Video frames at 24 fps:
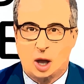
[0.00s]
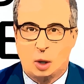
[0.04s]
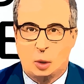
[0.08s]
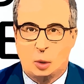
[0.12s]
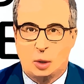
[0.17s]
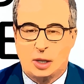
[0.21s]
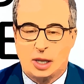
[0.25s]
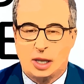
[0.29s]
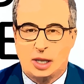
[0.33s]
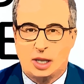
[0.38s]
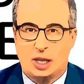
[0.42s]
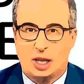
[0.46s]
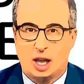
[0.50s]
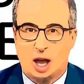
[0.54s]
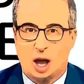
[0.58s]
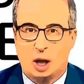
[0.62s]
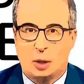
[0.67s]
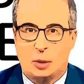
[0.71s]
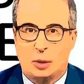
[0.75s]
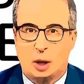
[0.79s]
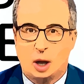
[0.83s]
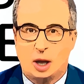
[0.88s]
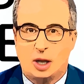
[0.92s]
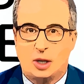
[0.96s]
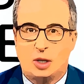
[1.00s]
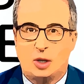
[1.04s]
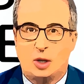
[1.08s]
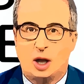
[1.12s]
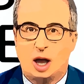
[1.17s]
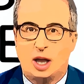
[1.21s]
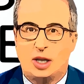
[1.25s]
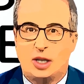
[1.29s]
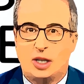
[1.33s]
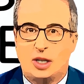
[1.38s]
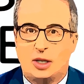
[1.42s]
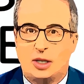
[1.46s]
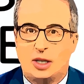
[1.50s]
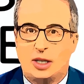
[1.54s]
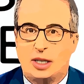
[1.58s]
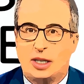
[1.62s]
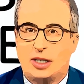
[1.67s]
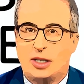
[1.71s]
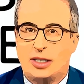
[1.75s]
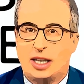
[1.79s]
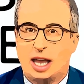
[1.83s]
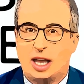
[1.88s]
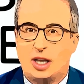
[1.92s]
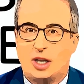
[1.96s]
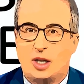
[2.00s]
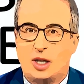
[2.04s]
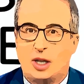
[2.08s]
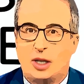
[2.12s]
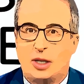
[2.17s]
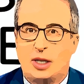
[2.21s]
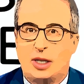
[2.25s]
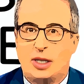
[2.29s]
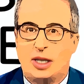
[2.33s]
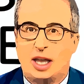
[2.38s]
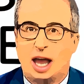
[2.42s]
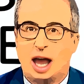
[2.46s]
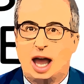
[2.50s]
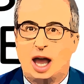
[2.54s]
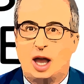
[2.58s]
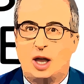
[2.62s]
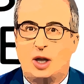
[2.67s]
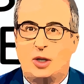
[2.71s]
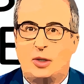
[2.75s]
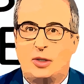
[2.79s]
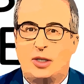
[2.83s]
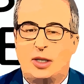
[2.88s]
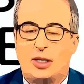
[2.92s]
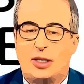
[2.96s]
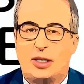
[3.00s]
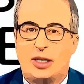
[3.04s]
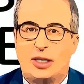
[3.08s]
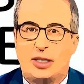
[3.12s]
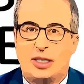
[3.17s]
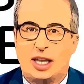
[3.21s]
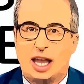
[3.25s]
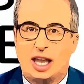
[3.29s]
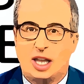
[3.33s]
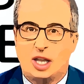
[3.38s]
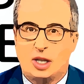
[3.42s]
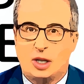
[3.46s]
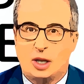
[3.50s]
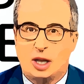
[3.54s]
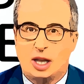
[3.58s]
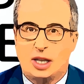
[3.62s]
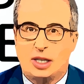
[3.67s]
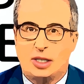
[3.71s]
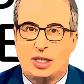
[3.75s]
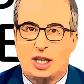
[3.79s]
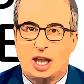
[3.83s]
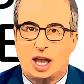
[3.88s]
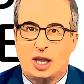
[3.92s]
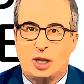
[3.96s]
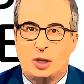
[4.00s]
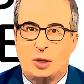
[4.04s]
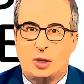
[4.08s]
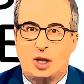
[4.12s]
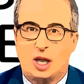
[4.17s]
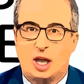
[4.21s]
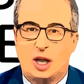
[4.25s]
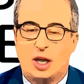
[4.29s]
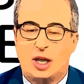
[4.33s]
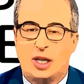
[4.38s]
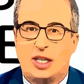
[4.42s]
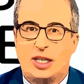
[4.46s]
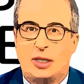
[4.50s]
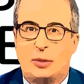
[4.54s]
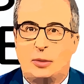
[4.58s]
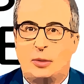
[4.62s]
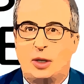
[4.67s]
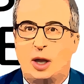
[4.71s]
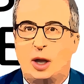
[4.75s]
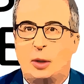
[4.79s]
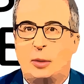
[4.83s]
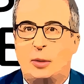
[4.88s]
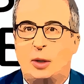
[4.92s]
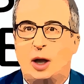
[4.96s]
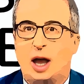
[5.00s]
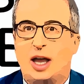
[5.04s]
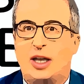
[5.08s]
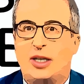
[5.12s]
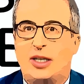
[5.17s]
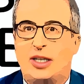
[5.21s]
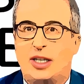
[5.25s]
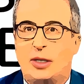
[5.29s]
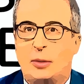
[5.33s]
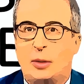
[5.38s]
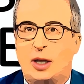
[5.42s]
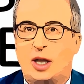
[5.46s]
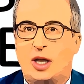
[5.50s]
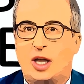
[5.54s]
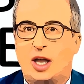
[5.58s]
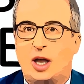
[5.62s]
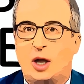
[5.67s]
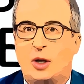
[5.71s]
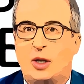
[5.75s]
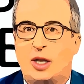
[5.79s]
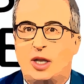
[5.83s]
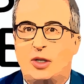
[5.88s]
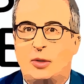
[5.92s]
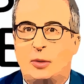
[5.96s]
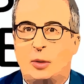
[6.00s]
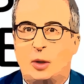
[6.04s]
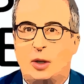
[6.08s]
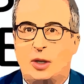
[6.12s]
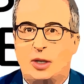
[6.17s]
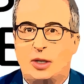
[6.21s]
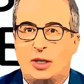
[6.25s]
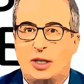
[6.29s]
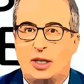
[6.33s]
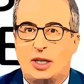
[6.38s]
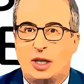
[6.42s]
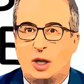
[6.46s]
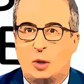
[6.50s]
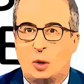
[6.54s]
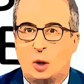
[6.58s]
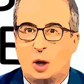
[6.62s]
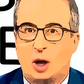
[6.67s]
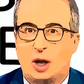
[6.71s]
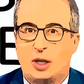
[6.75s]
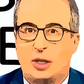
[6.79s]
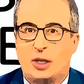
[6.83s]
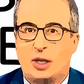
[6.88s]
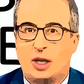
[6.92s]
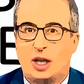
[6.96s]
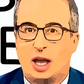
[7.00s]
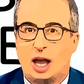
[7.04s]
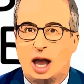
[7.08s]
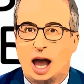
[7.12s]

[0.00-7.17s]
was in stark contrast to the sensationalist and often sensationalized yellow journalism practiced by Joseph Pulitzer's The World